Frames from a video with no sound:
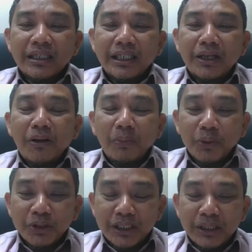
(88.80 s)
in
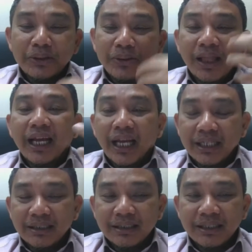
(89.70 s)
opposite to
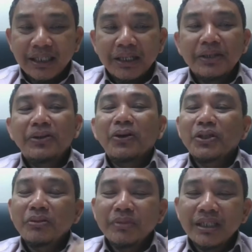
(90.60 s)
that,
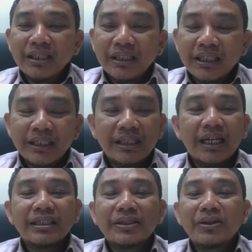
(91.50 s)
document
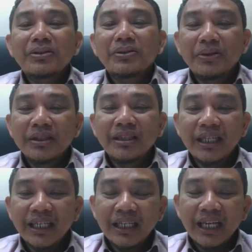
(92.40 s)
does not
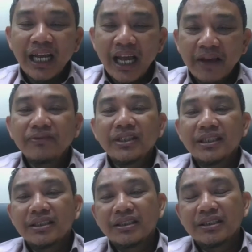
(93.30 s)
contain
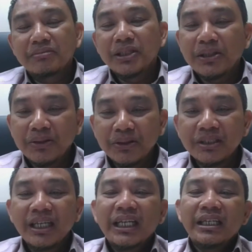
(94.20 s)
evidence
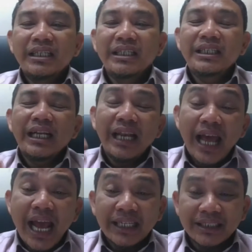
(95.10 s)
because it
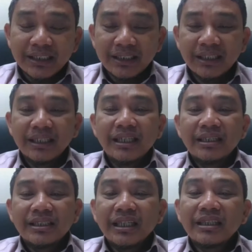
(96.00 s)
lacks
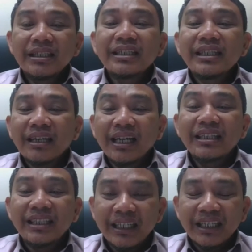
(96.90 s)
certain
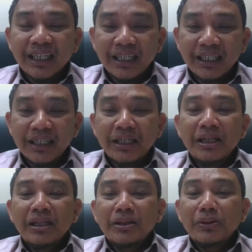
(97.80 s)
criteria
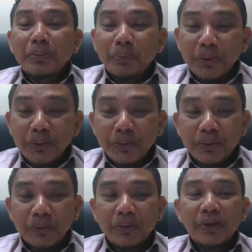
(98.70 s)
to
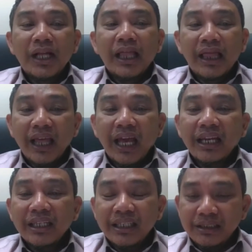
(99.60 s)
prove
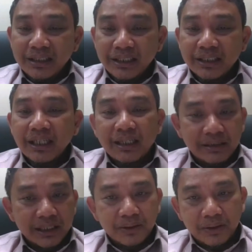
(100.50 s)
that it is a
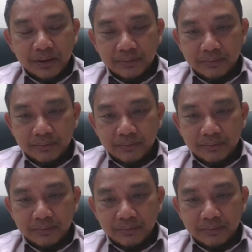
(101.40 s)
record.